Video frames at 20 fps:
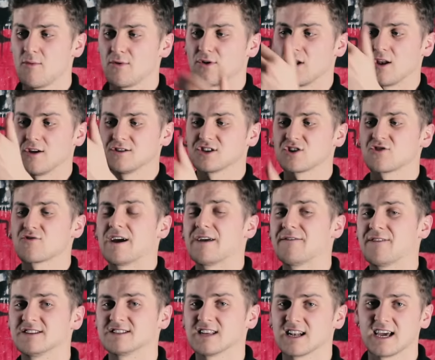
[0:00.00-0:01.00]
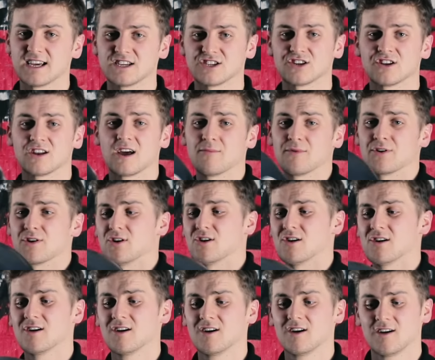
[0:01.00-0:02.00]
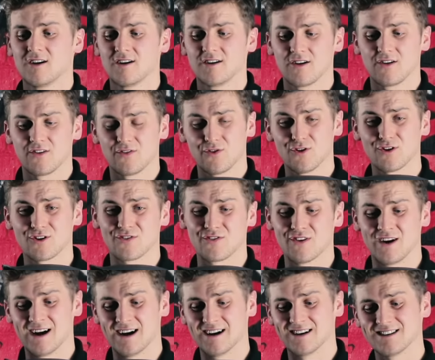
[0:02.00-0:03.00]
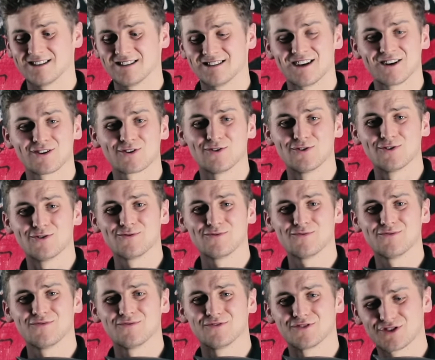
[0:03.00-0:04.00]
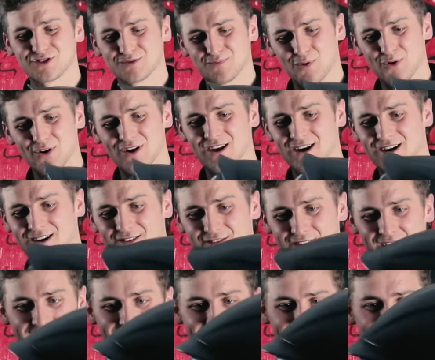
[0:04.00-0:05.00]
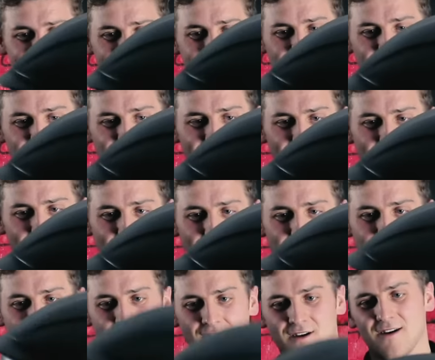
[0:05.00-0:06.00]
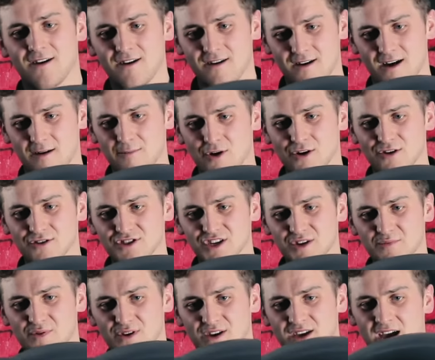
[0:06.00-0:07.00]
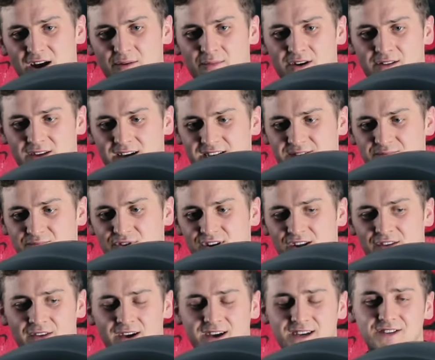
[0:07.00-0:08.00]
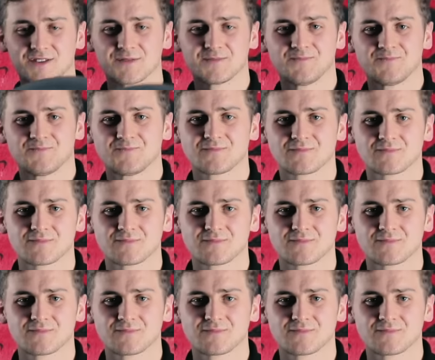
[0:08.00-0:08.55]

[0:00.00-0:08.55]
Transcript: We've got loads of great ventilation, and we've got, look at that, isn't that cool? The spoiler, that is straight off a MotoGP helmet. That is brilliant, that is.